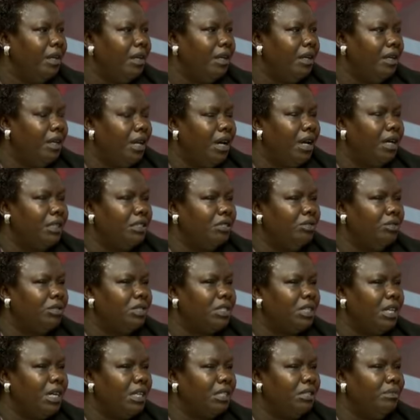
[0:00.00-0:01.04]
Yeah, and she was
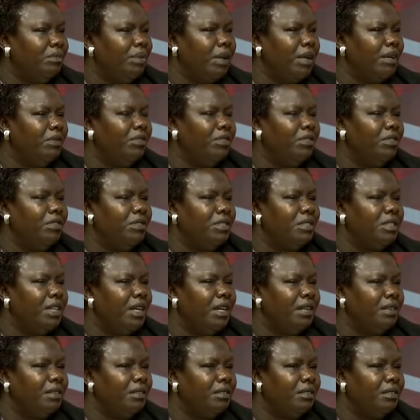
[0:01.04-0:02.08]
cut by force,
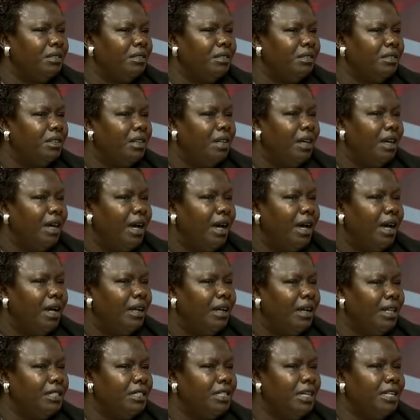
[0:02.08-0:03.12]
and
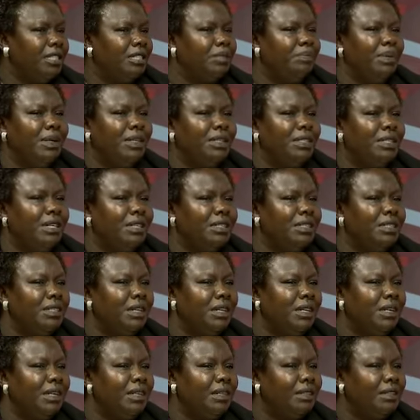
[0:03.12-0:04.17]
as I speak, that
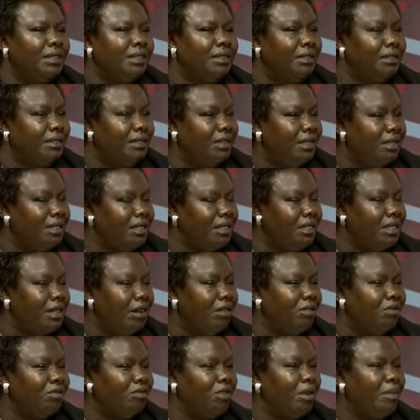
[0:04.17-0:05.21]
girl is
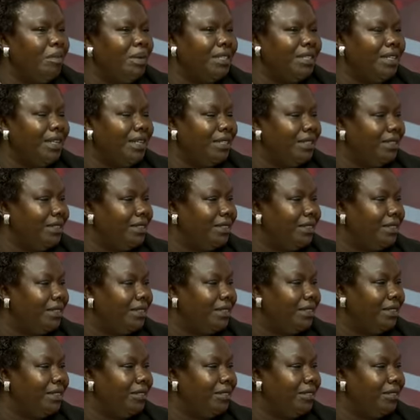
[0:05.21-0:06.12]
now traumatized,